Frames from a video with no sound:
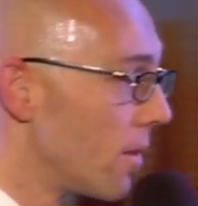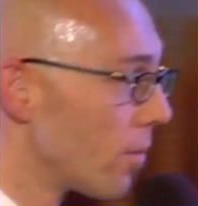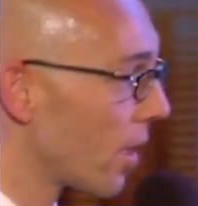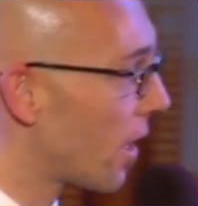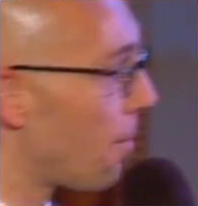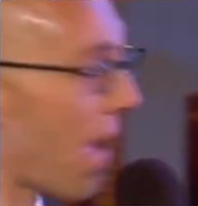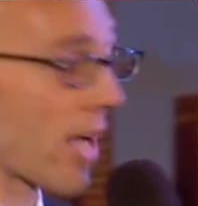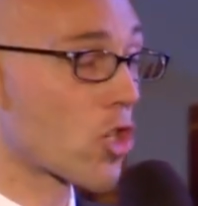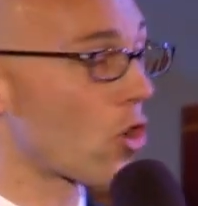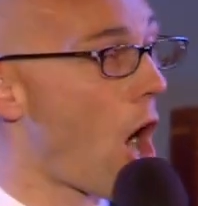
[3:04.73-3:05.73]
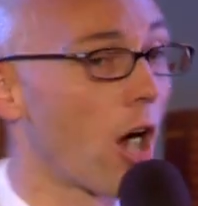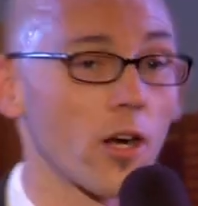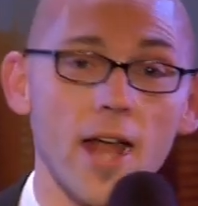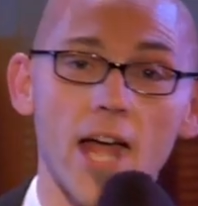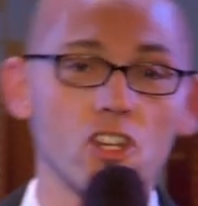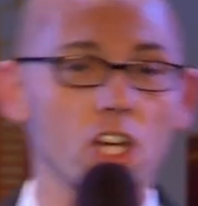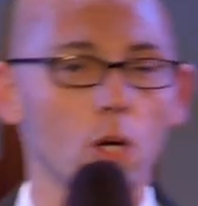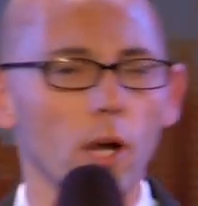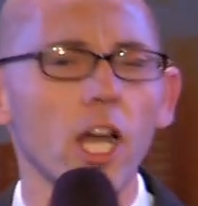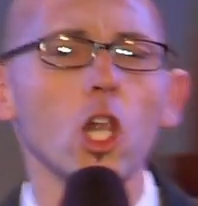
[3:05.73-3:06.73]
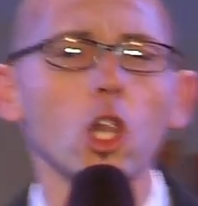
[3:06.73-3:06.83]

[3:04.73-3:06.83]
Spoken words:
We're going to come back stronger next year. We're going